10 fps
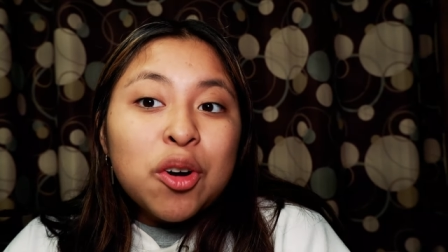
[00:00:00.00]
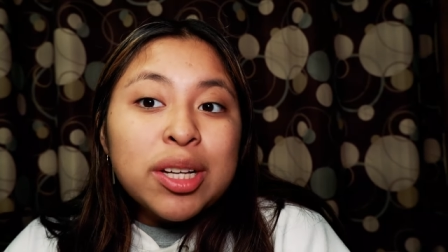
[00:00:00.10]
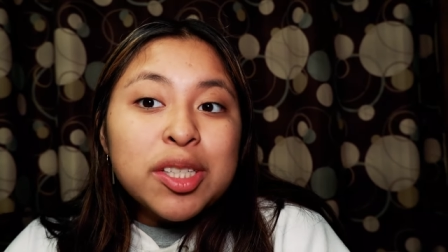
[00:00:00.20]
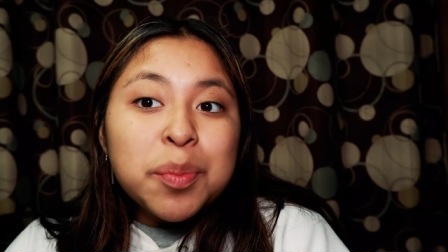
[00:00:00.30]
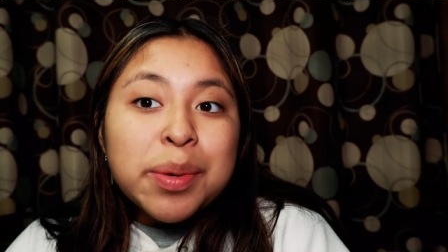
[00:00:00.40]

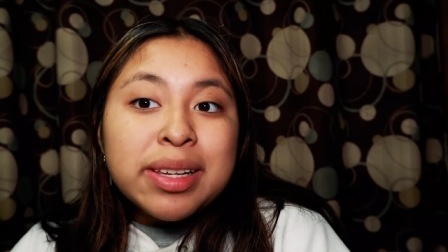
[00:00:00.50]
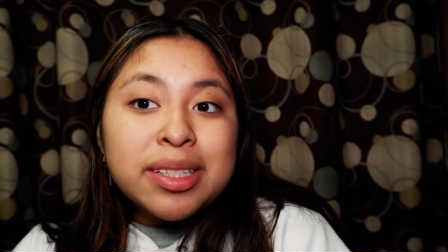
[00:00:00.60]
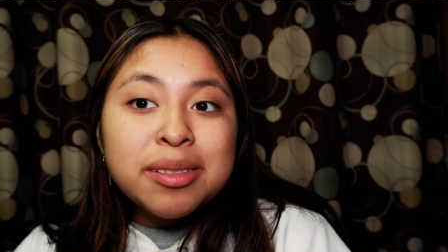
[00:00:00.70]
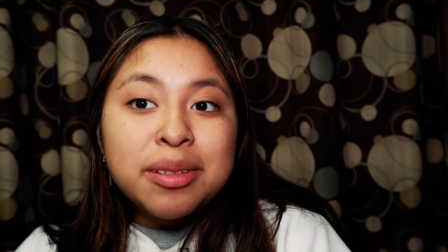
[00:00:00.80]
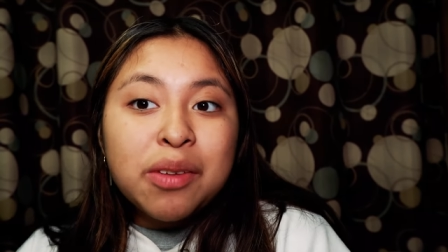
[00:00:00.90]

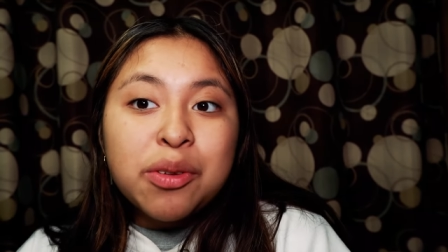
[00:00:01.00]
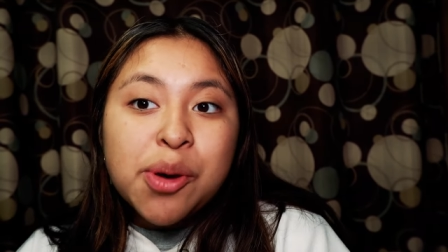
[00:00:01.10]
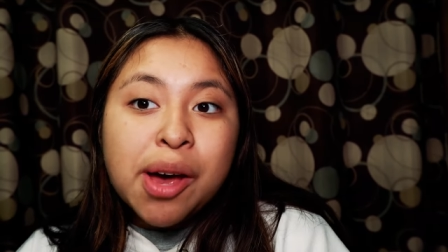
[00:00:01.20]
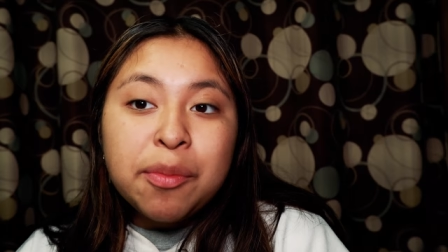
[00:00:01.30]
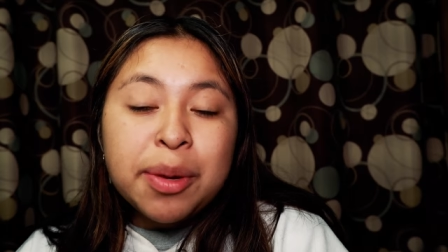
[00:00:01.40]
Christmas, if
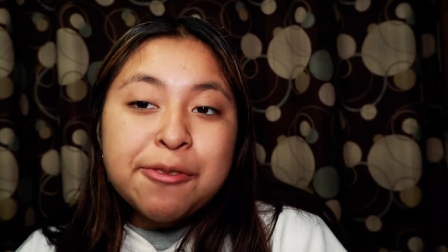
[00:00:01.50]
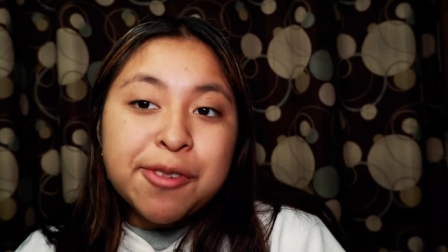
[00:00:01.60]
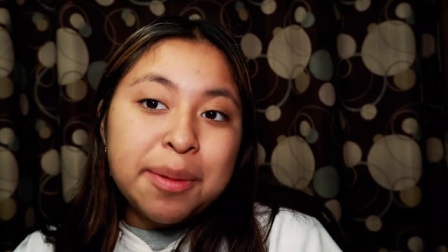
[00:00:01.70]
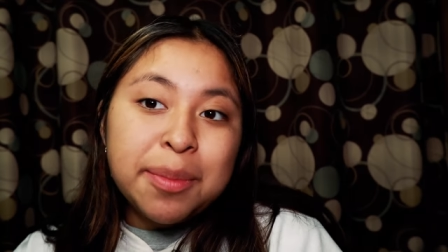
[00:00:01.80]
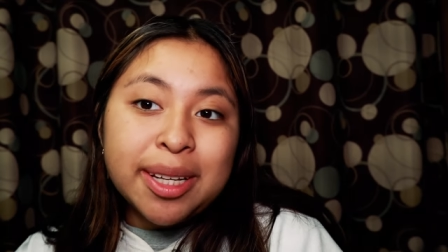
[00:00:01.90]
you have a big
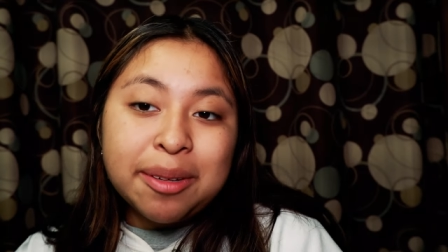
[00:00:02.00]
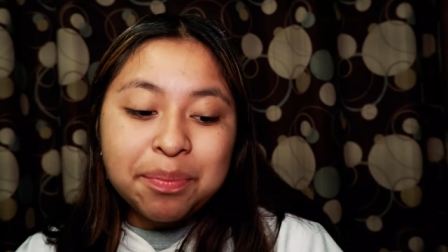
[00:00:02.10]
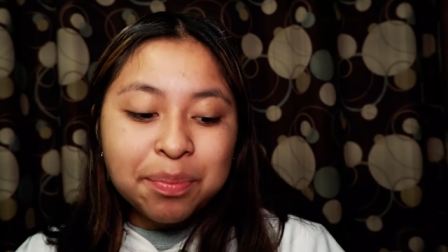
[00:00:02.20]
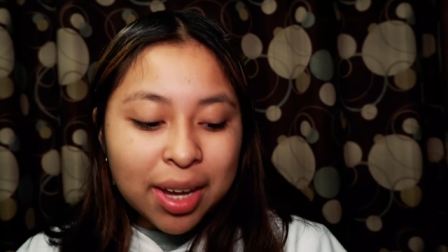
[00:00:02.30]
family.